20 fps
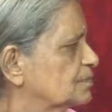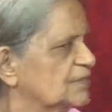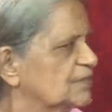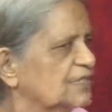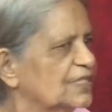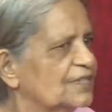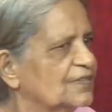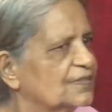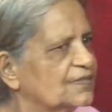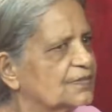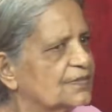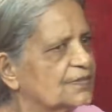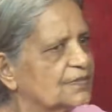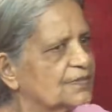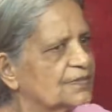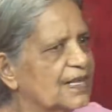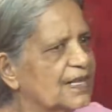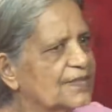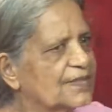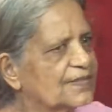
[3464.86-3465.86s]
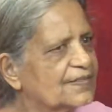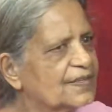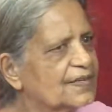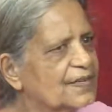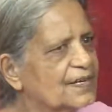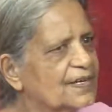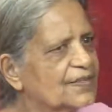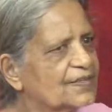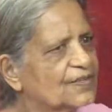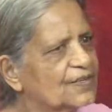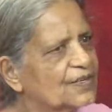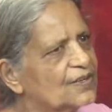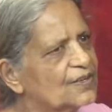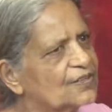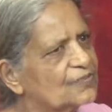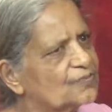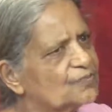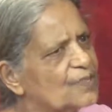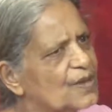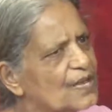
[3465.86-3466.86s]
This sex relation
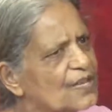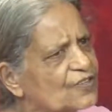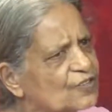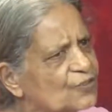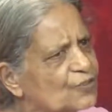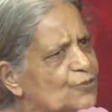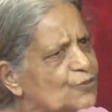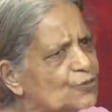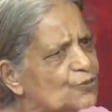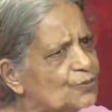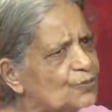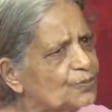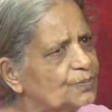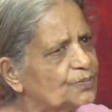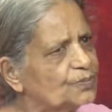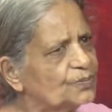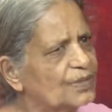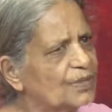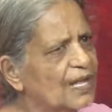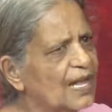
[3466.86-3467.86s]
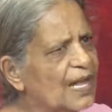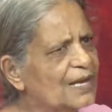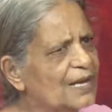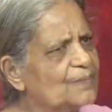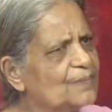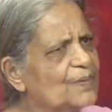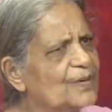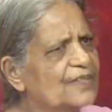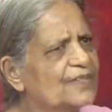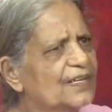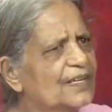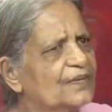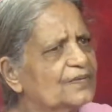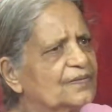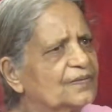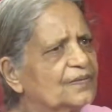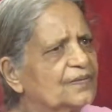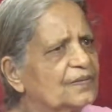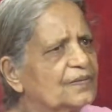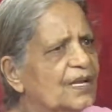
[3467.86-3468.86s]
is makes you helpless, at,
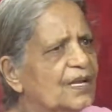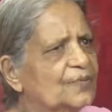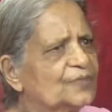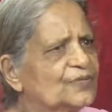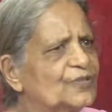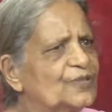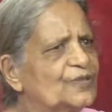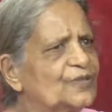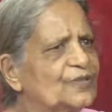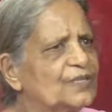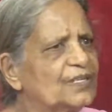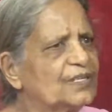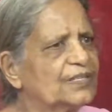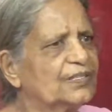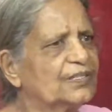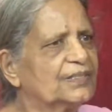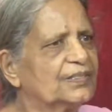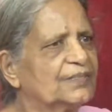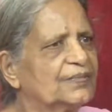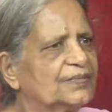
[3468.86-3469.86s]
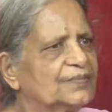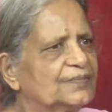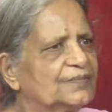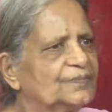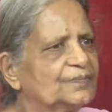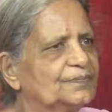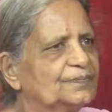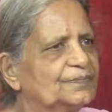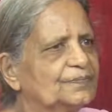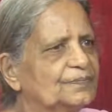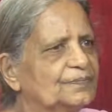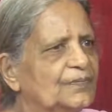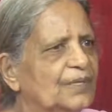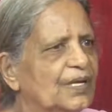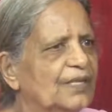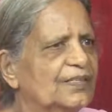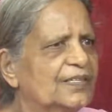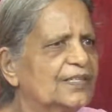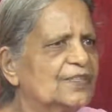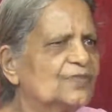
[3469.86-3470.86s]
absolutely.
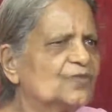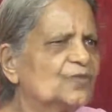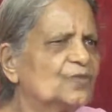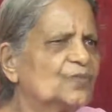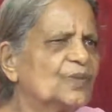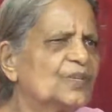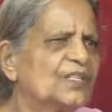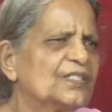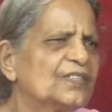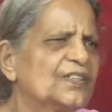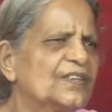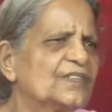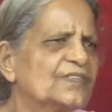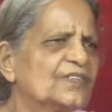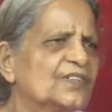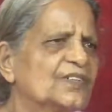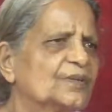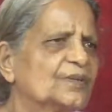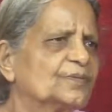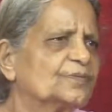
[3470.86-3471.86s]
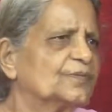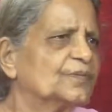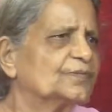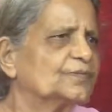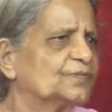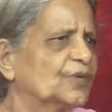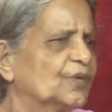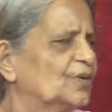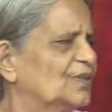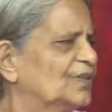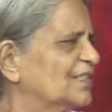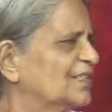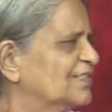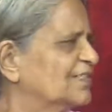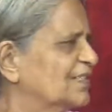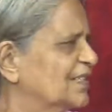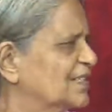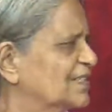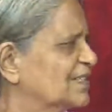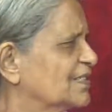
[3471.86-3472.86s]
And then so many things come, all that
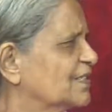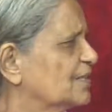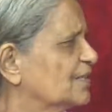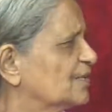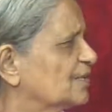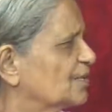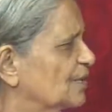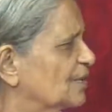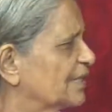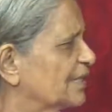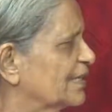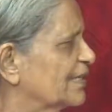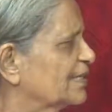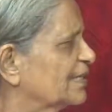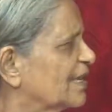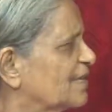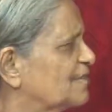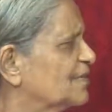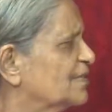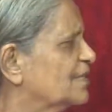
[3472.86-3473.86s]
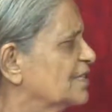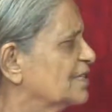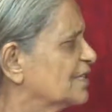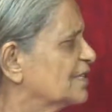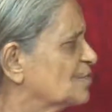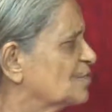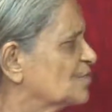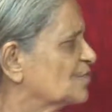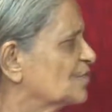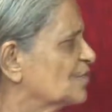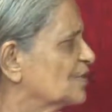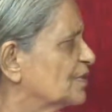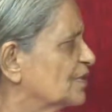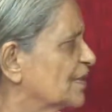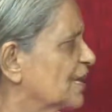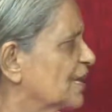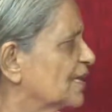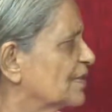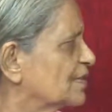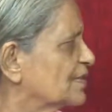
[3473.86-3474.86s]
jealousy and all that, everything comes with
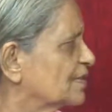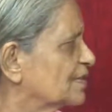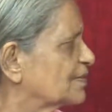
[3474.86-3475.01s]
that.